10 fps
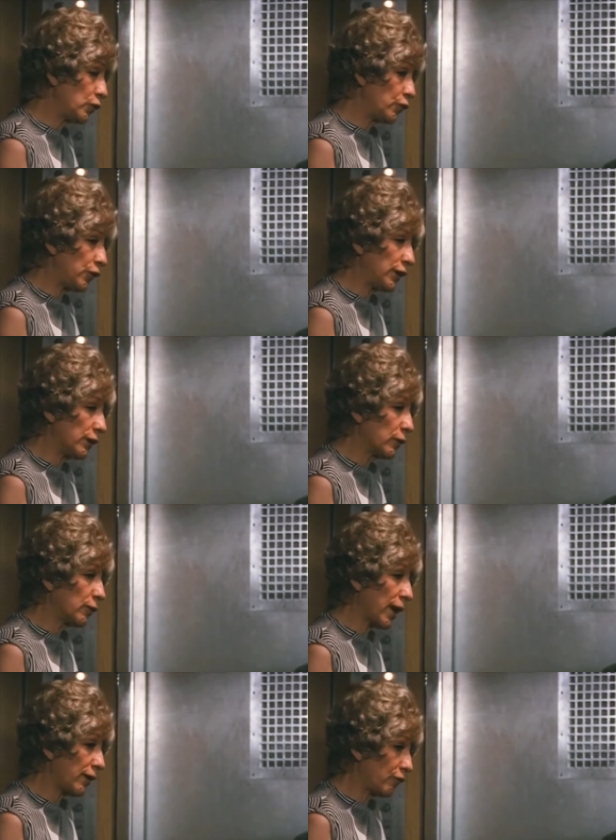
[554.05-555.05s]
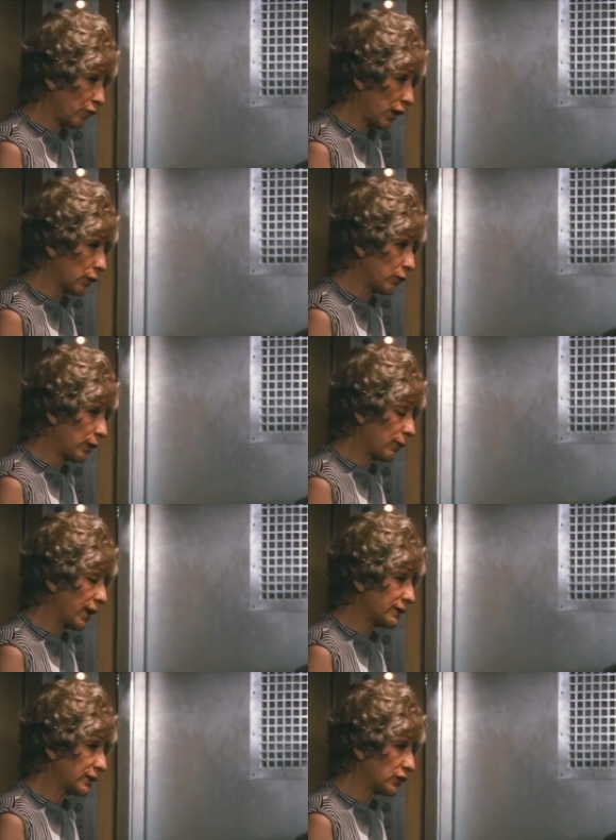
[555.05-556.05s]
feel by following
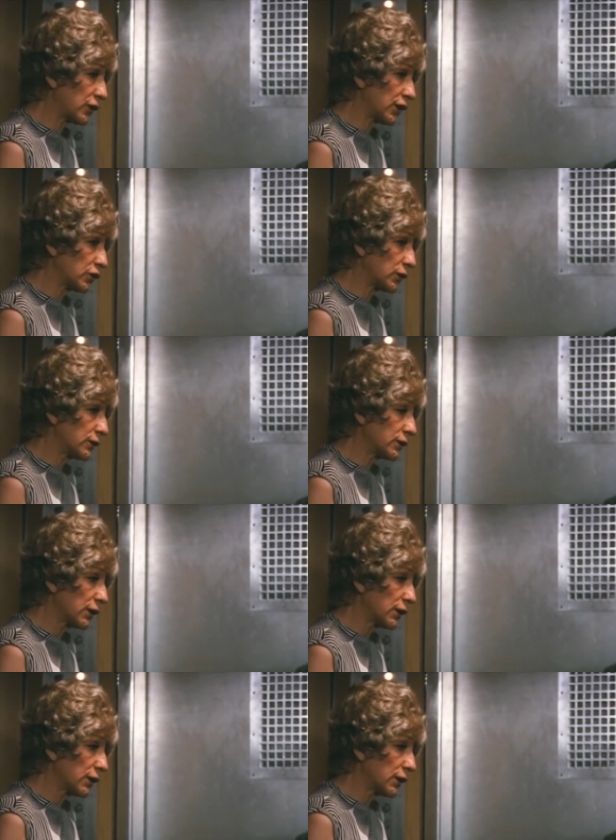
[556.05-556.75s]
my suggestions?